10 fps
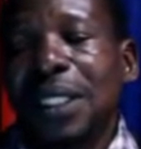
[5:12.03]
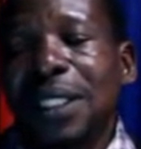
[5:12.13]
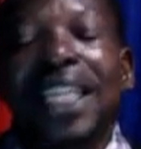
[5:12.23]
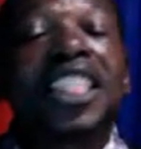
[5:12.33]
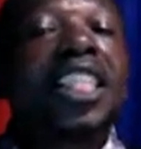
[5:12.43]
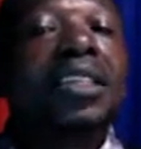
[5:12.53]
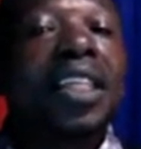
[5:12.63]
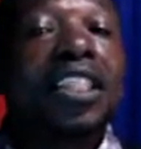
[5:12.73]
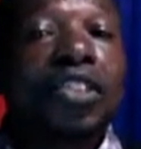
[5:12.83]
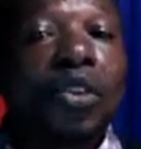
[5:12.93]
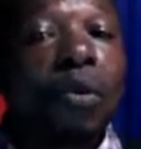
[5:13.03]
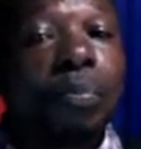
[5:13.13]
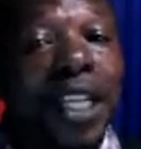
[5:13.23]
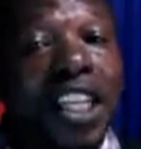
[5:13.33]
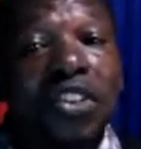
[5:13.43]
their children's
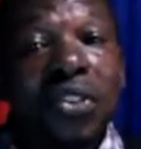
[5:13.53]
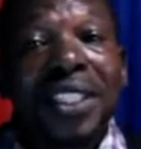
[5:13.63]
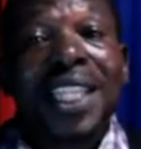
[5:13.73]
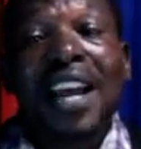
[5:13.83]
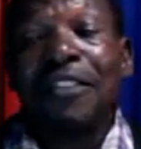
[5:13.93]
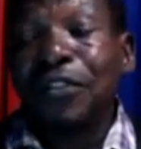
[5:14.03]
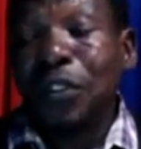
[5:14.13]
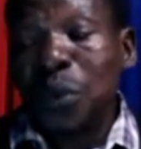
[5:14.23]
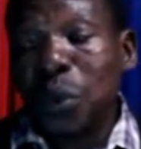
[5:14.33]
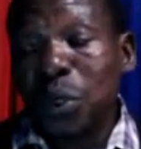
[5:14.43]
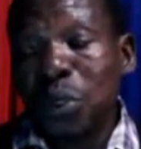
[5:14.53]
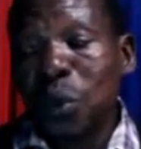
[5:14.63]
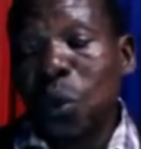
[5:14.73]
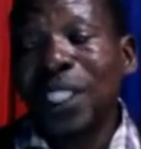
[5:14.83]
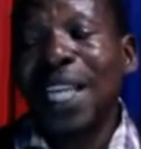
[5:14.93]
opinion, their views,
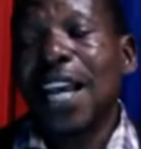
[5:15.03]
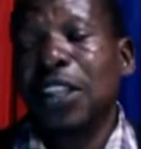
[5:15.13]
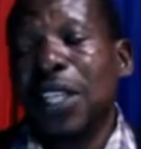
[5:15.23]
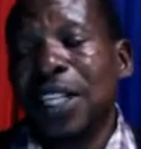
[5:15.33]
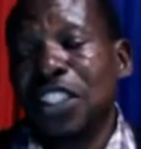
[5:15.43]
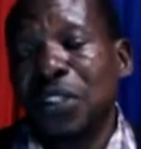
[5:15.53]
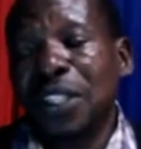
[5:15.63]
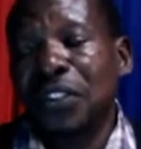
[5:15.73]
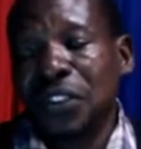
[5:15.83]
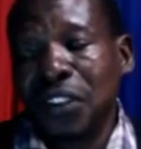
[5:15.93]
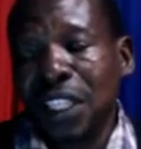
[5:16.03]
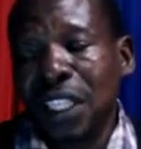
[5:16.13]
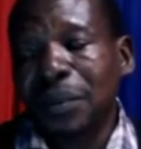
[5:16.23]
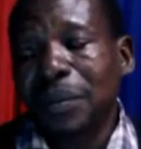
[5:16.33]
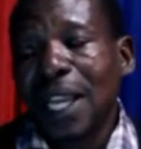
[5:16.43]
what are their children
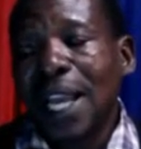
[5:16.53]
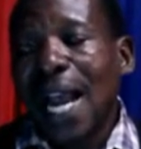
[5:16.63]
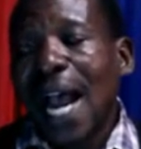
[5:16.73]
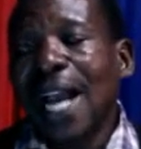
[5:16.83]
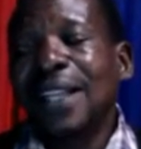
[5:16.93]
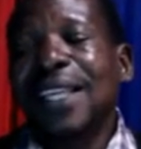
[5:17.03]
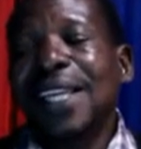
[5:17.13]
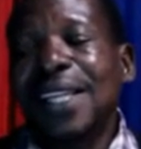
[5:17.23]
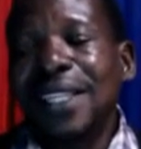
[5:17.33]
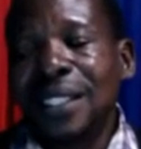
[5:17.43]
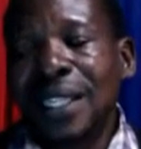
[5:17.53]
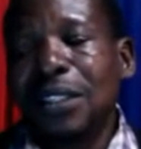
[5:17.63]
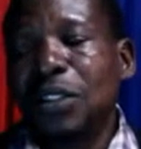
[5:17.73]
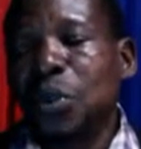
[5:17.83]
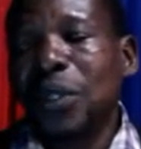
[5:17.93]
thinking, and they
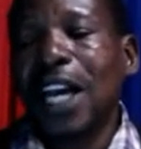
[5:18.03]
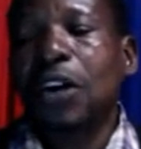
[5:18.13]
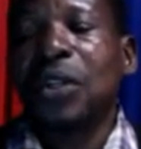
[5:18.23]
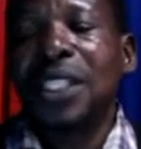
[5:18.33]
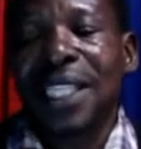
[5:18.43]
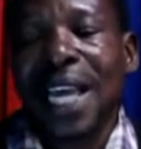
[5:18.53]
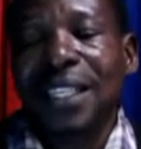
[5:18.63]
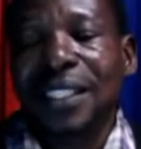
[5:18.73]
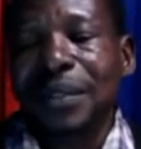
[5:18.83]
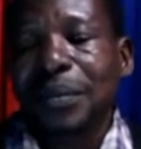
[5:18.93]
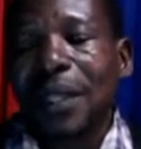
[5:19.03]
listen to their concerns